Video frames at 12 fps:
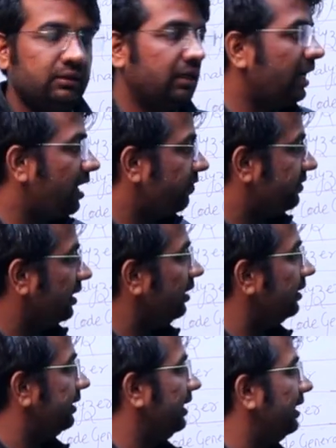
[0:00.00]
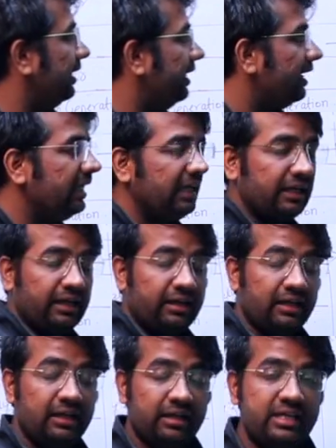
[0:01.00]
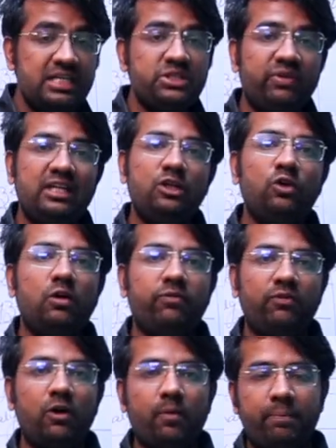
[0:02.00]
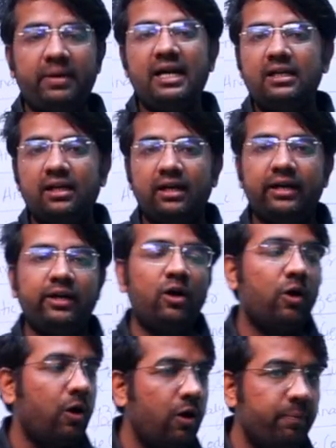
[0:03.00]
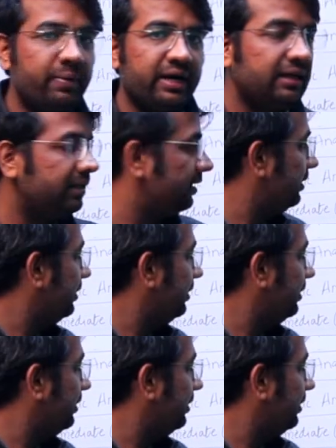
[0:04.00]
After declaring each value of operator and operand,